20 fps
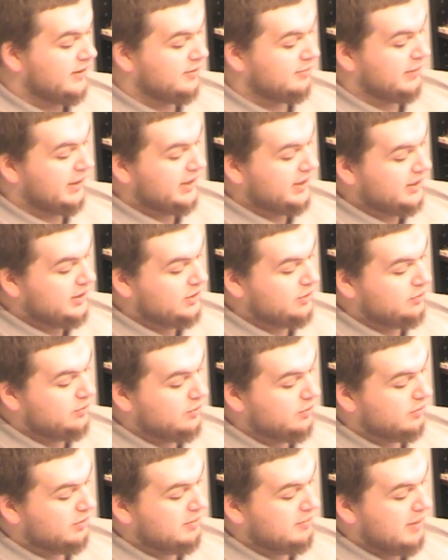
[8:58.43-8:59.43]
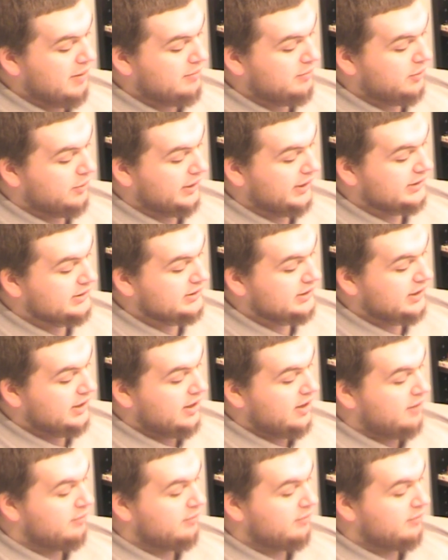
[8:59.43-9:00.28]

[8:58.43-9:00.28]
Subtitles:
the better you will remember it.